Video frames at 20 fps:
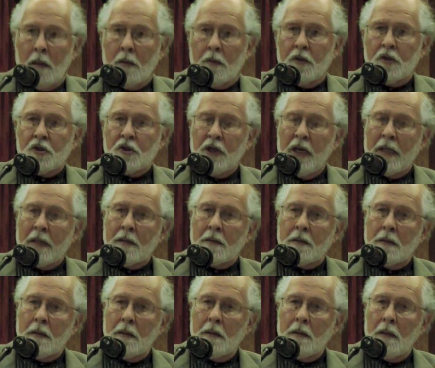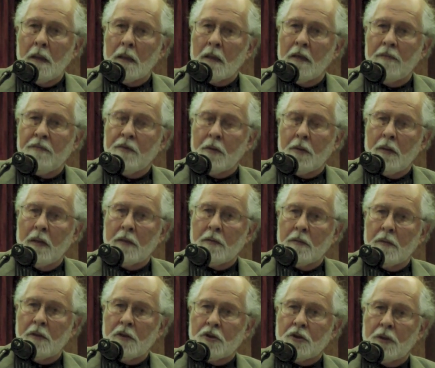Christianity, like every great
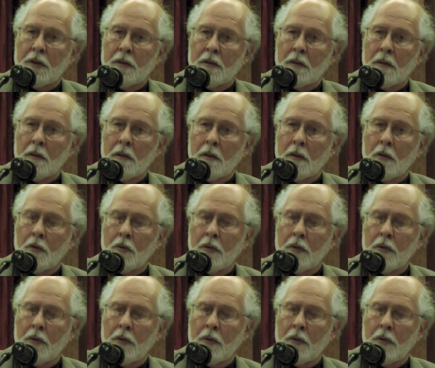religion,